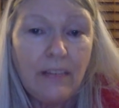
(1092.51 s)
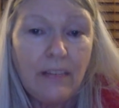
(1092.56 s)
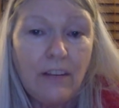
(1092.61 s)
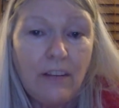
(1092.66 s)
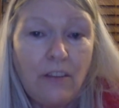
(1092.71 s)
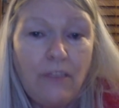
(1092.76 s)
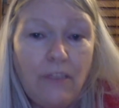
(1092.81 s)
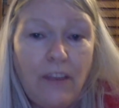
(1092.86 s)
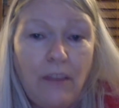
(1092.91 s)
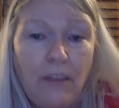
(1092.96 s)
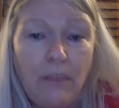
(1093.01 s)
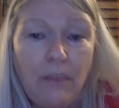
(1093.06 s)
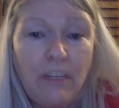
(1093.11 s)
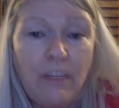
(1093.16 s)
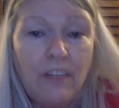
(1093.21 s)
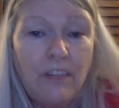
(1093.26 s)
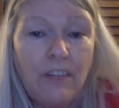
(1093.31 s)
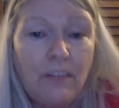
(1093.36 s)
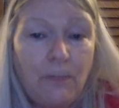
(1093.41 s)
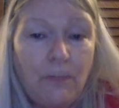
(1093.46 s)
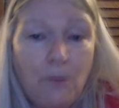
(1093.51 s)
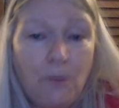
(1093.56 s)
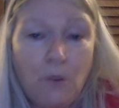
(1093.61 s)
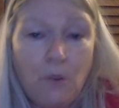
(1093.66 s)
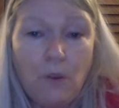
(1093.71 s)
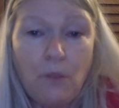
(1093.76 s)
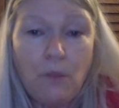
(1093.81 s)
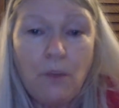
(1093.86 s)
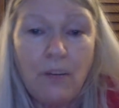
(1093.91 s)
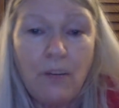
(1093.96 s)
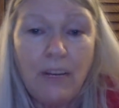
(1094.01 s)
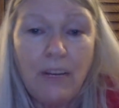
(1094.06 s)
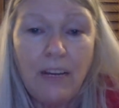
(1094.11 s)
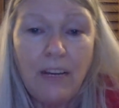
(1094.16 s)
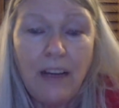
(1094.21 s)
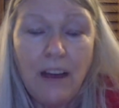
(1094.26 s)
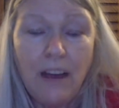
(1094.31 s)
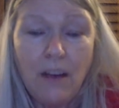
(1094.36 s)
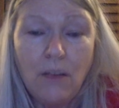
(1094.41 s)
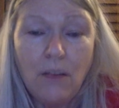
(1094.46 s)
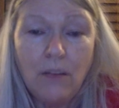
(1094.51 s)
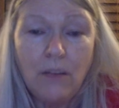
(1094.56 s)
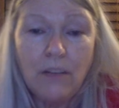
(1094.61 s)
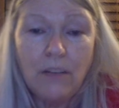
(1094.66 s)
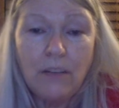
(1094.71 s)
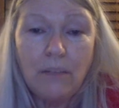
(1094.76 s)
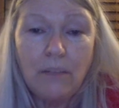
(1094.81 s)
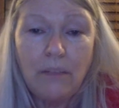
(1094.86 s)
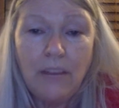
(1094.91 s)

They're famous for putting out